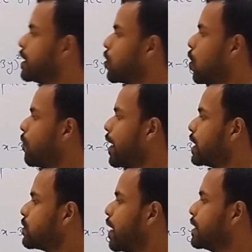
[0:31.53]
set of
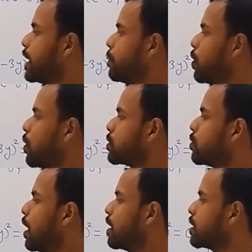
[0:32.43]
xyz belongs
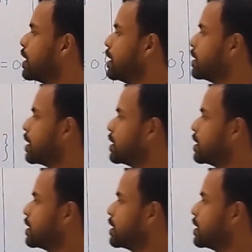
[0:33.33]
to R3